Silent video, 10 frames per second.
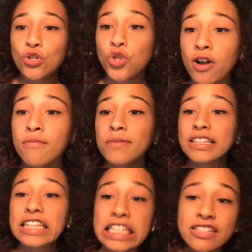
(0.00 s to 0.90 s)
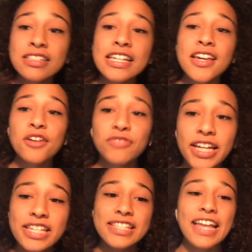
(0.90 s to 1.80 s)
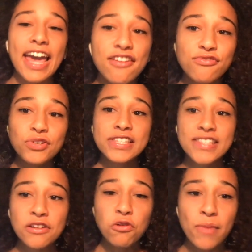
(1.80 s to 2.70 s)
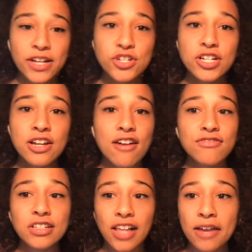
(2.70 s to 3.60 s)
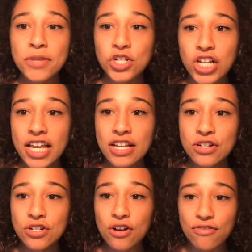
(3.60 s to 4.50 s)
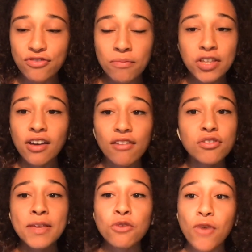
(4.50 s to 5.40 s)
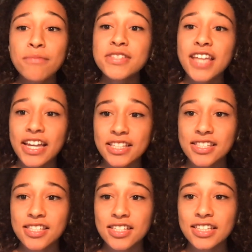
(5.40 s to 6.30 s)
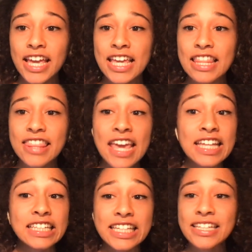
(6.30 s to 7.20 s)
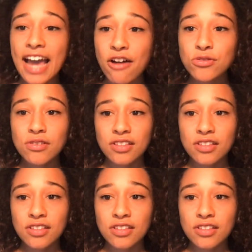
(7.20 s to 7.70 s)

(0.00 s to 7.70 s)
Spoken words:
Trump literally erased every single mention of climate change from the government websites. Like, they cleaned house with